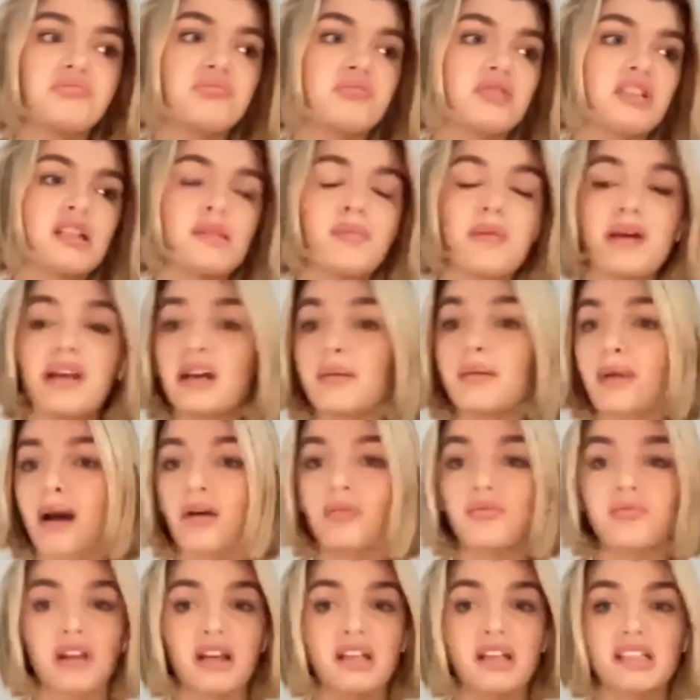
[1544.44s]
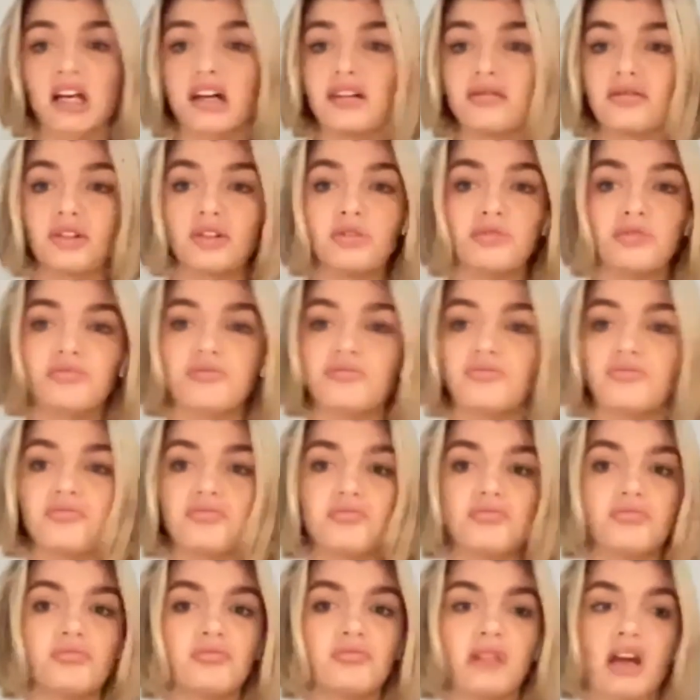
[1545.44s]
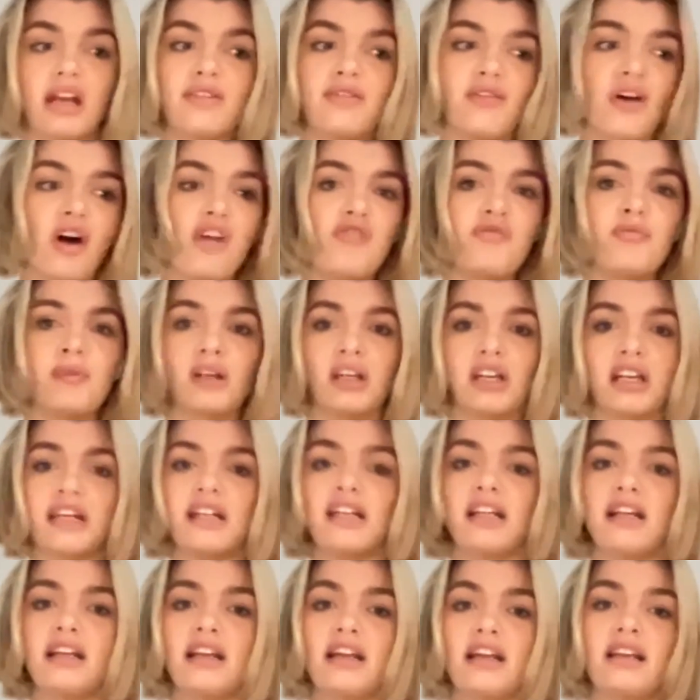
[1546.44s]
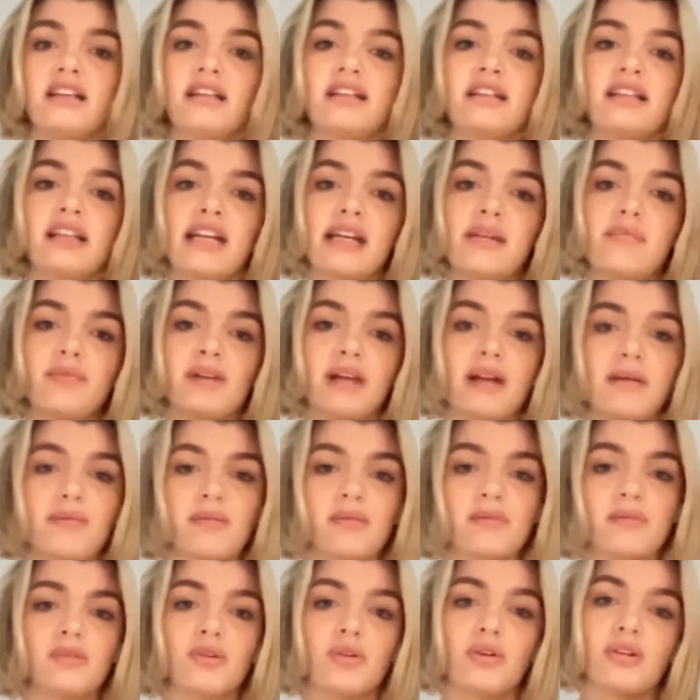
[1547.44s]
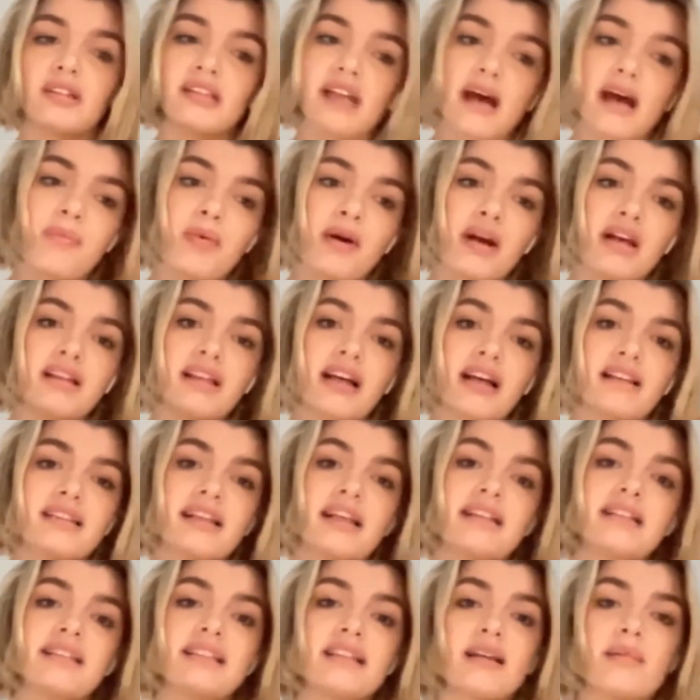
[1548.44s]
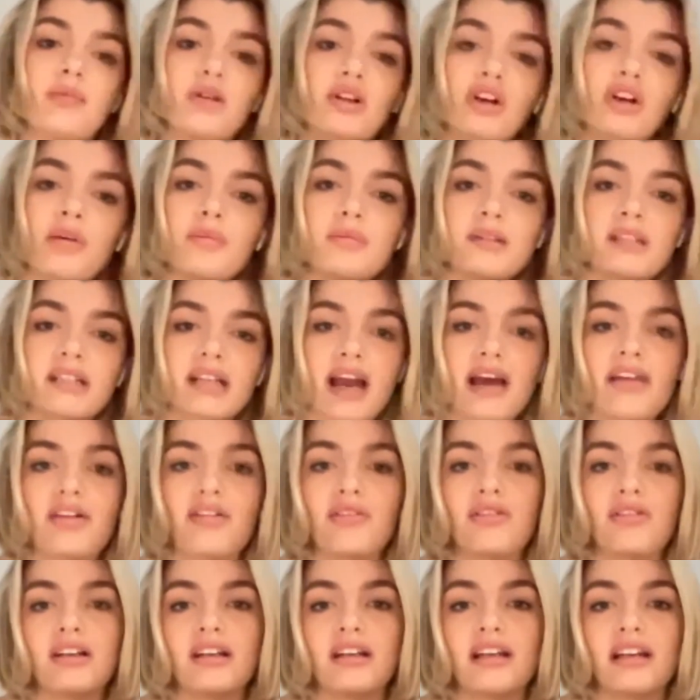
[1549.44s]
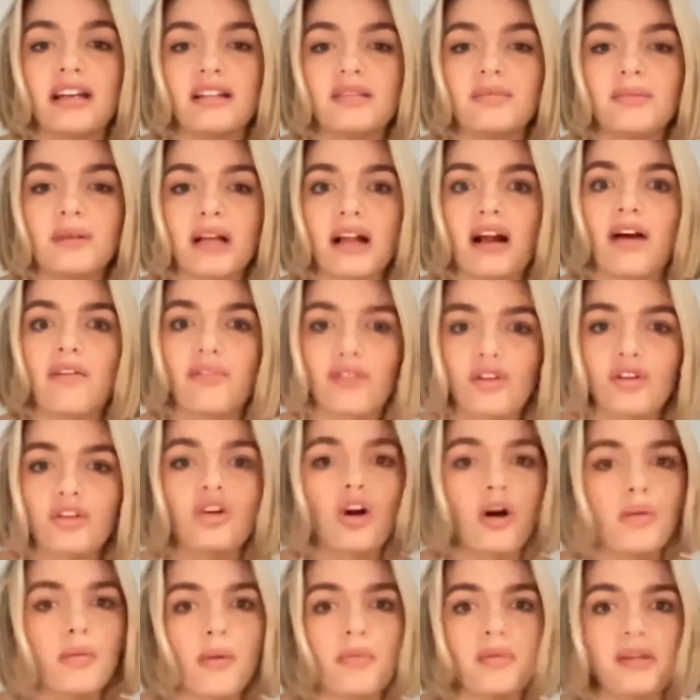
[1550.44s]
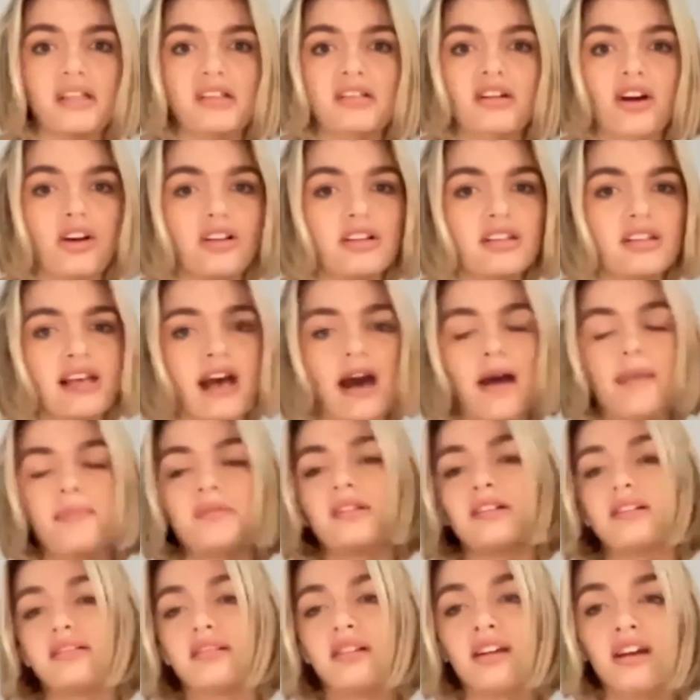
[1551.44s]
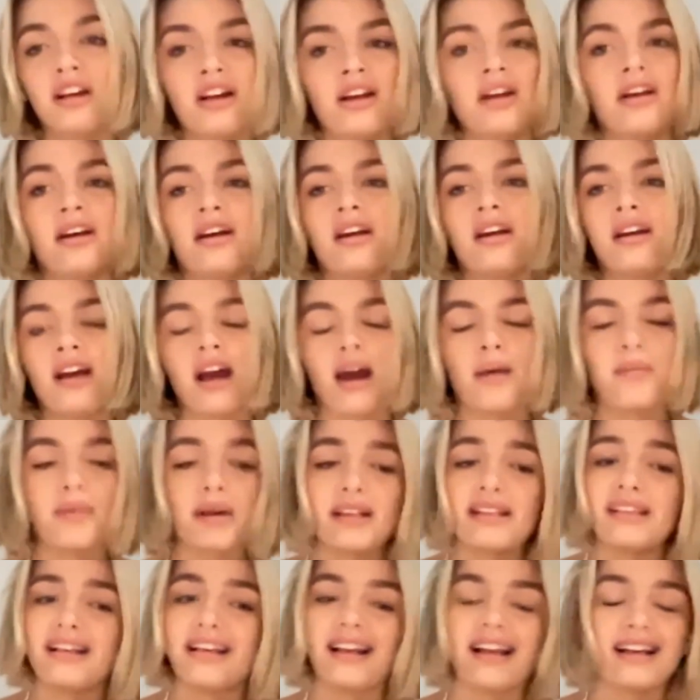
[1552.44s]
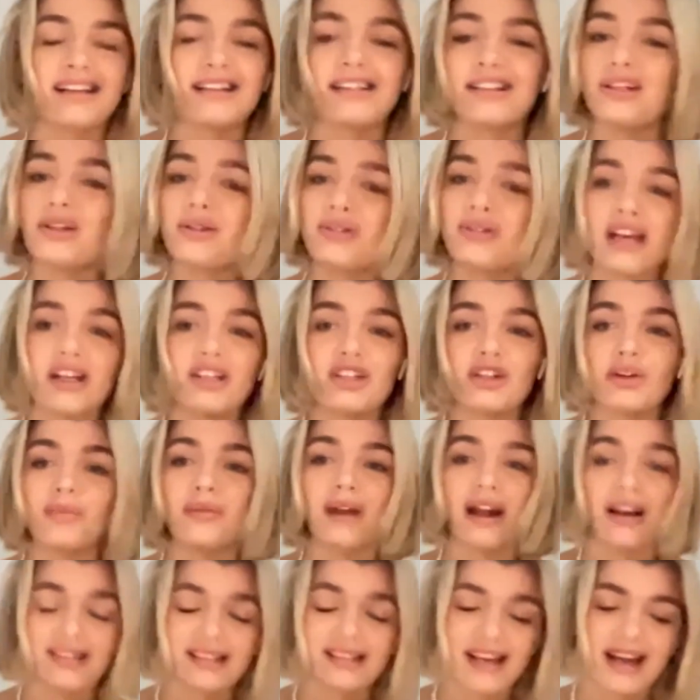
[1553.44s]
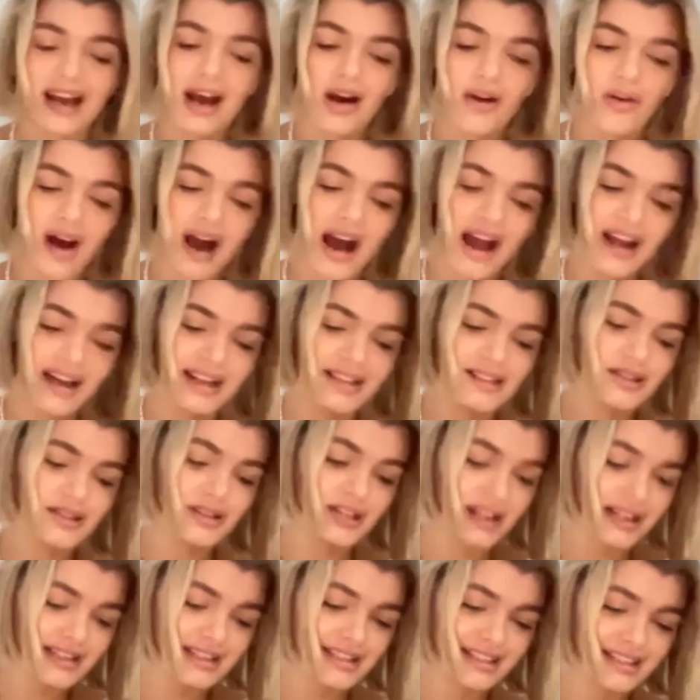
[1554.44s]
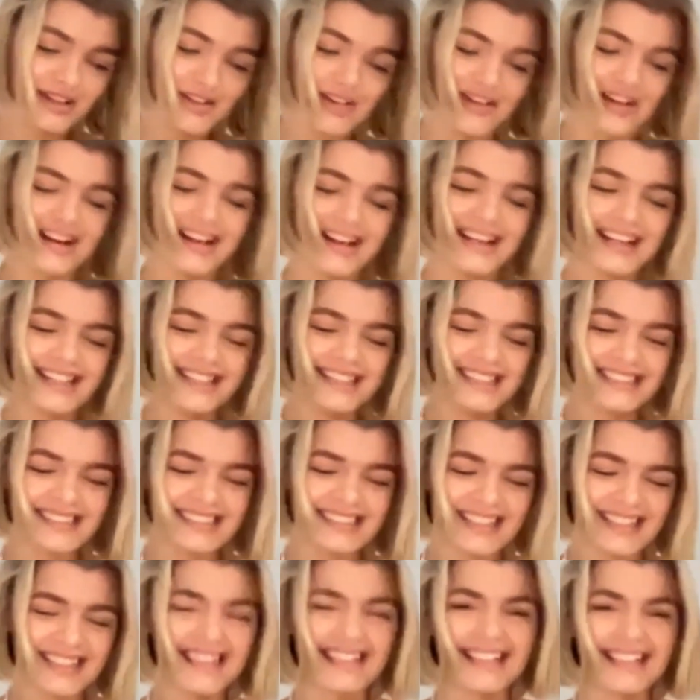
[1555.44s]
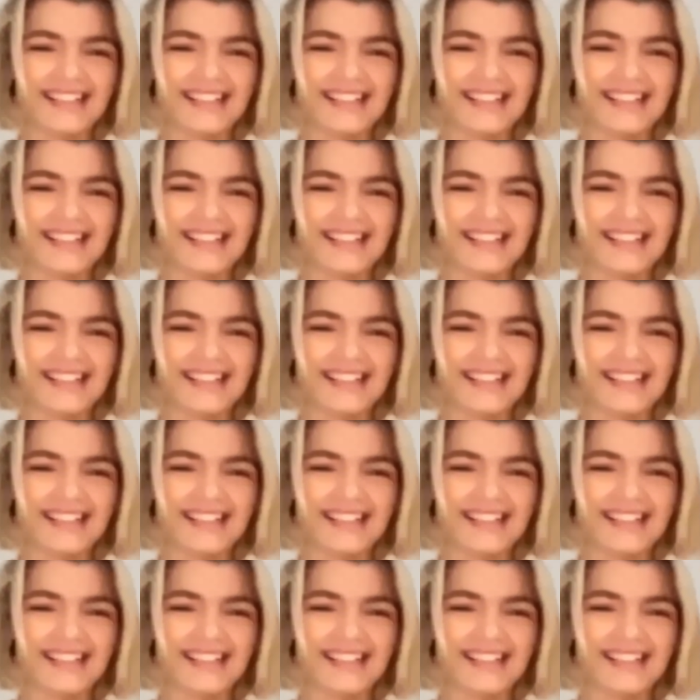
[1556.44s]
speak about things that don't involve modeling, and keep them sort of separate in that sense. And then we'll come together, and he'll be come up with this concept, and basically, like, you say jump and I'll say how high. Let's do.